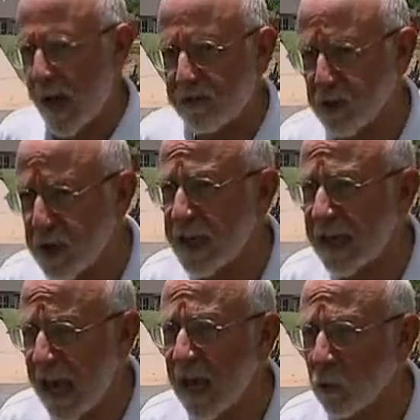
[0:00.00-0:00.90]
We have
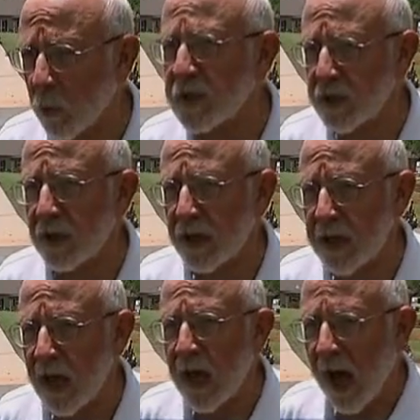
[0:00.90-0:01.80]
seen again
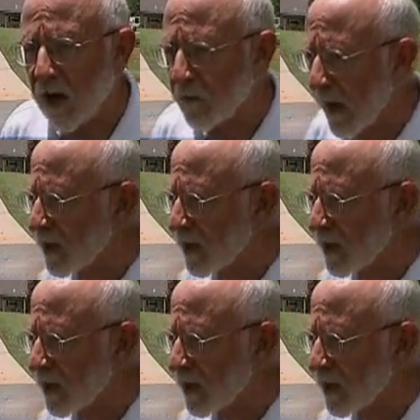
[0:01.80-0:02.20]
recently how